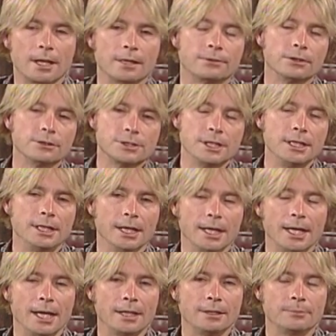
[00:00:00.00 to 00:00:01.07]
13, I
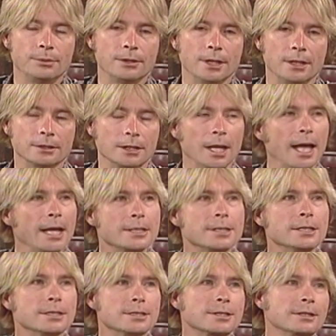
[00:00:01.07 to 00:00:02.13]
had to put on
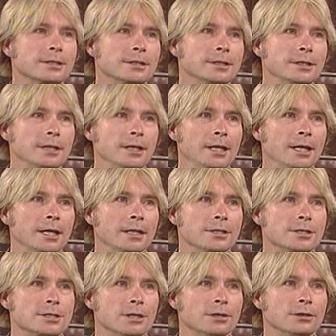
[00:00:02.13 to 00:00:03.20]
glasses,
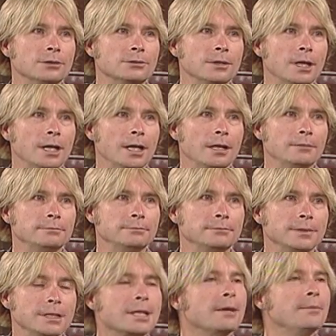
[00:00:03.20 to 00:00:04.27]
and so
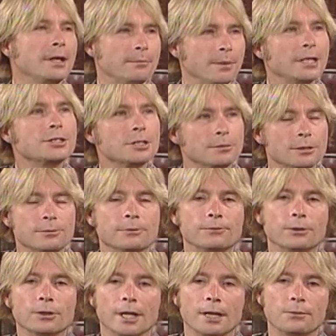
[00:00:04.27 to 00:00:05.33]
as I may have mentioned to you
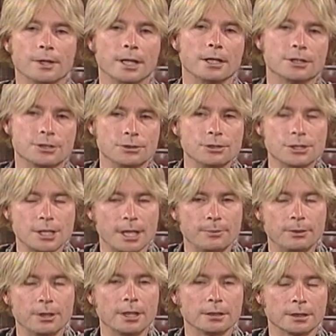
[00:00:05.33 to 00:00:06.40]
before, as soon as I
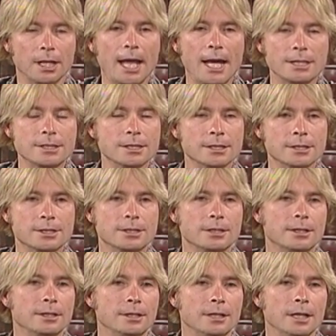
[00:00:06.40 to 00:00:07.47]
put on glasses,
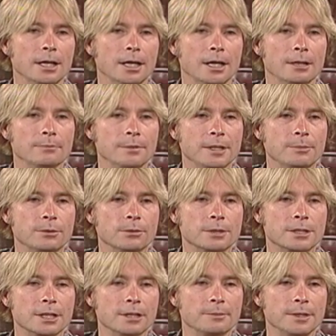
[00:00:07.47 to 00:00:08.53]
people were
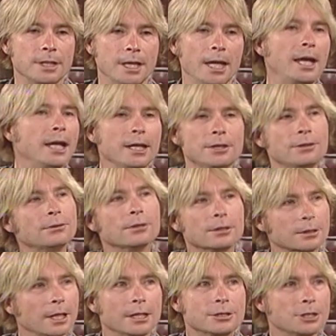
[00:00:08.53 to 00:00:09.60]
telling me, "Hey, you
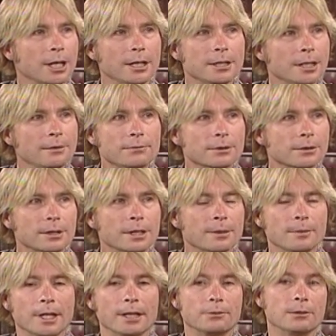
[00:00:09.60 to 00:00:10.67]
look like John Denver," and
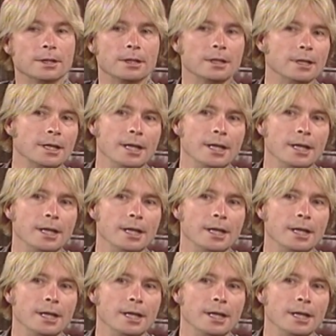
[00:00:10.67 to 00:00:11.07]
I'm like, "Well,